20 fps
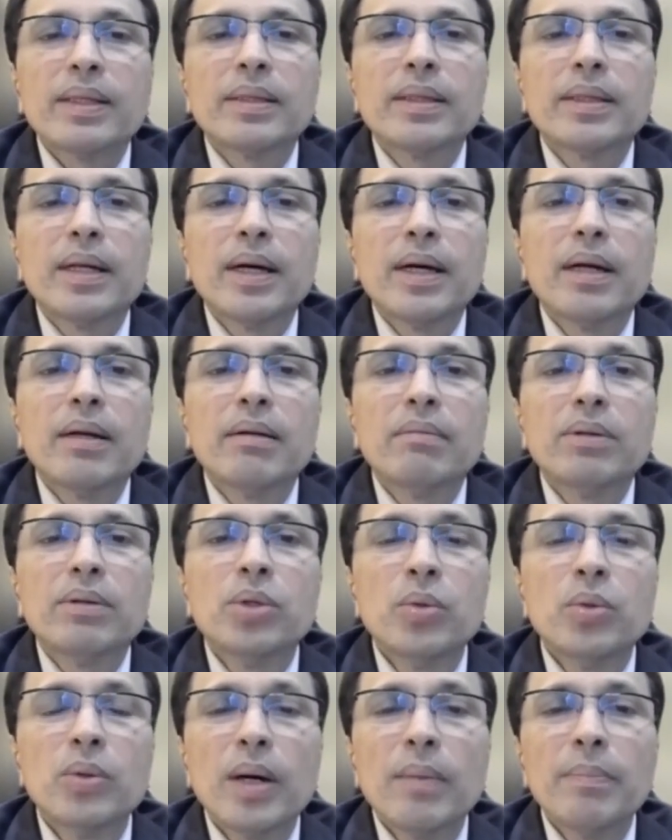There are
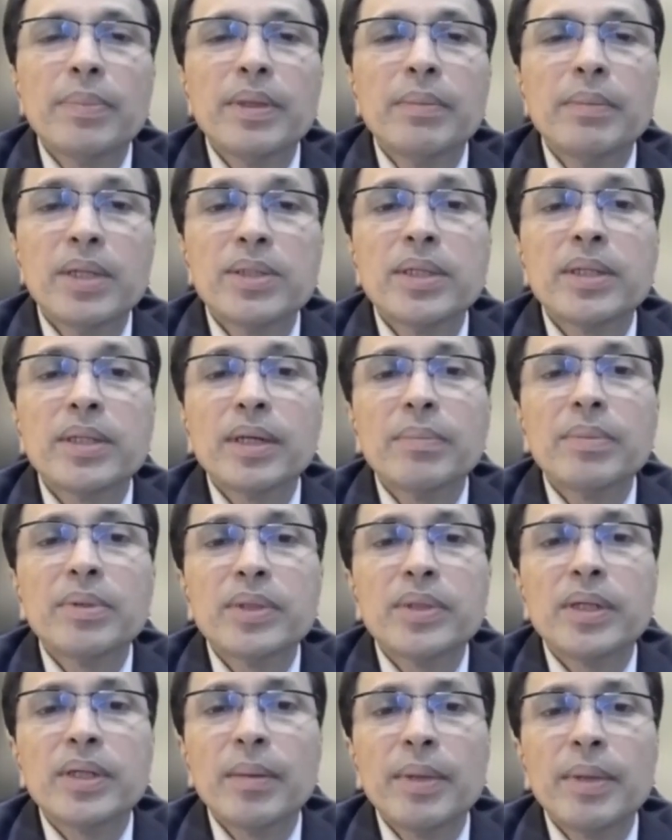new emerging companies
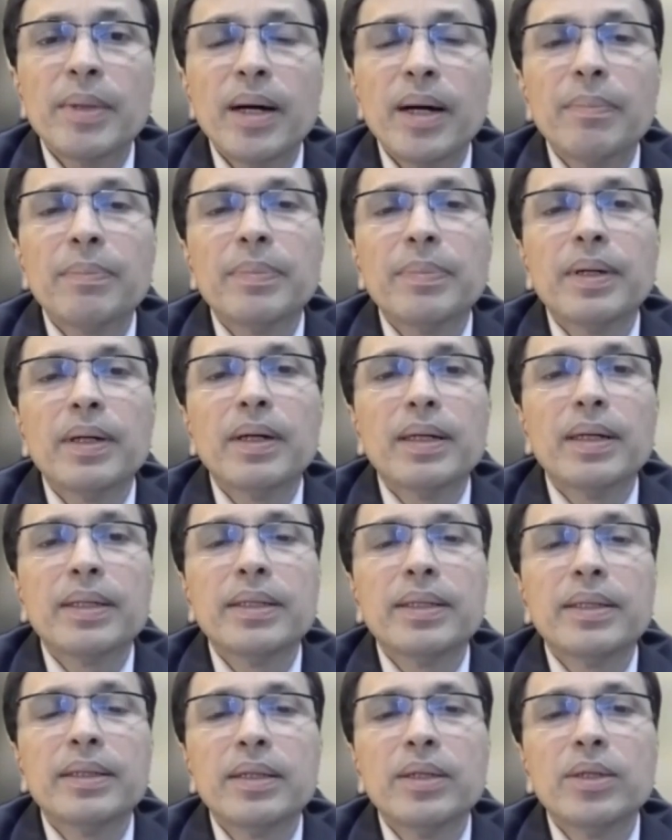which are coming up
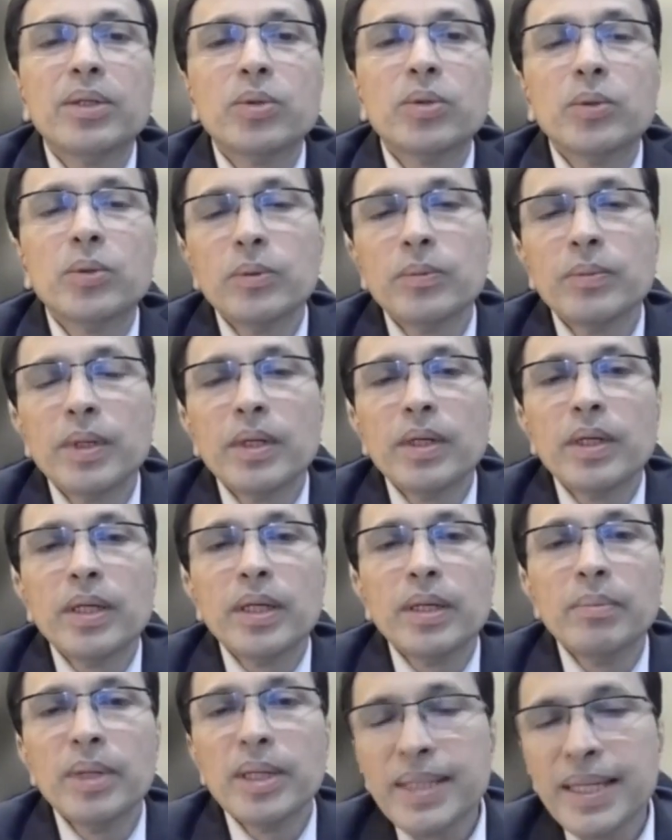either into
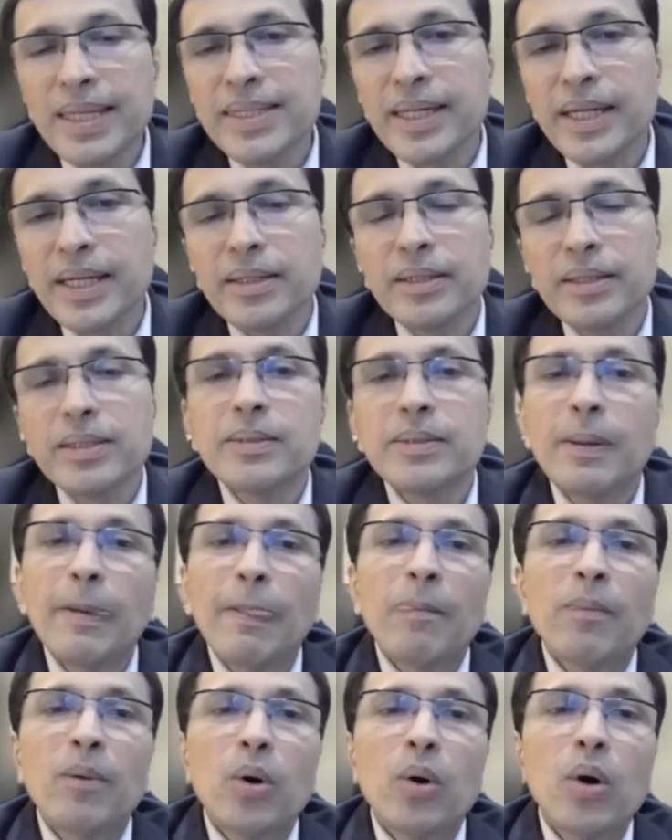emerging sectors
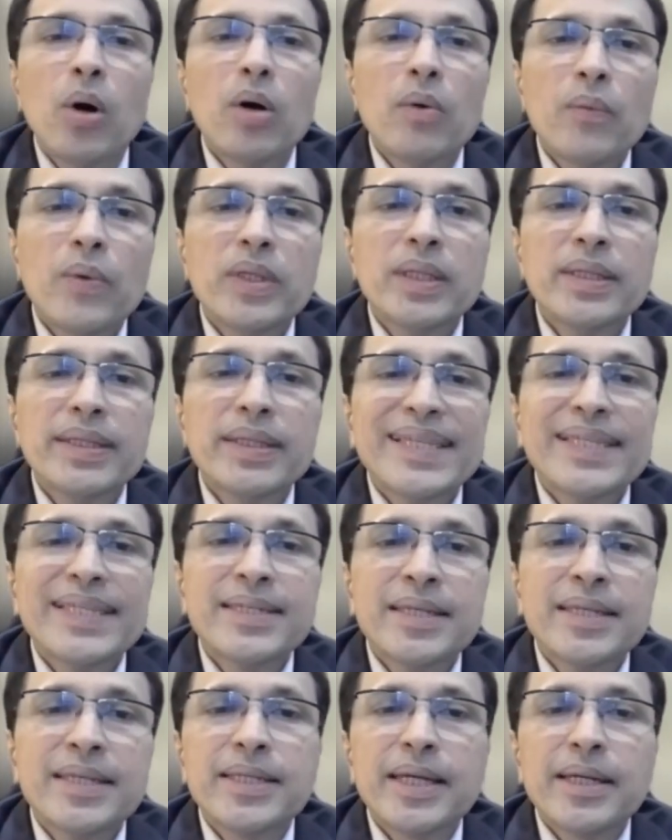or within the
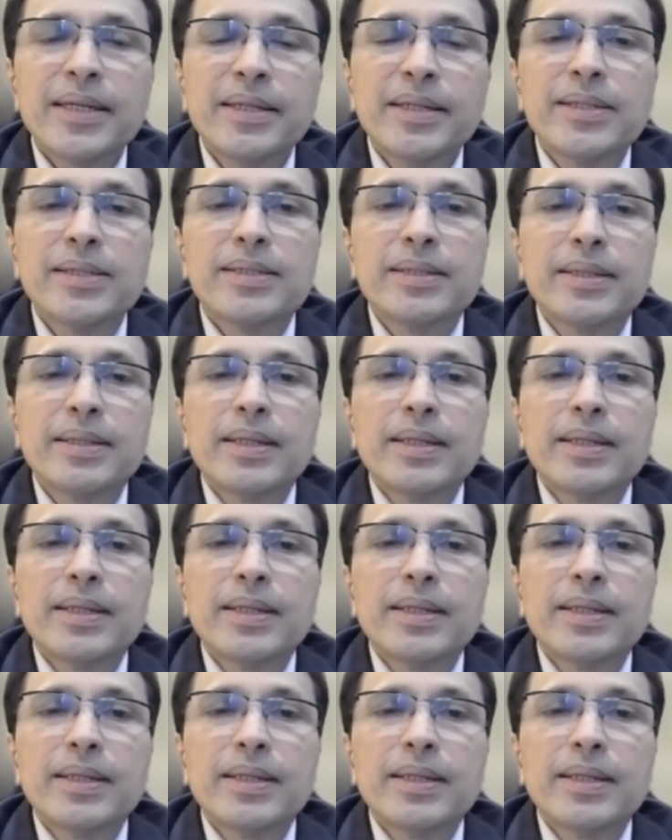existing sectors,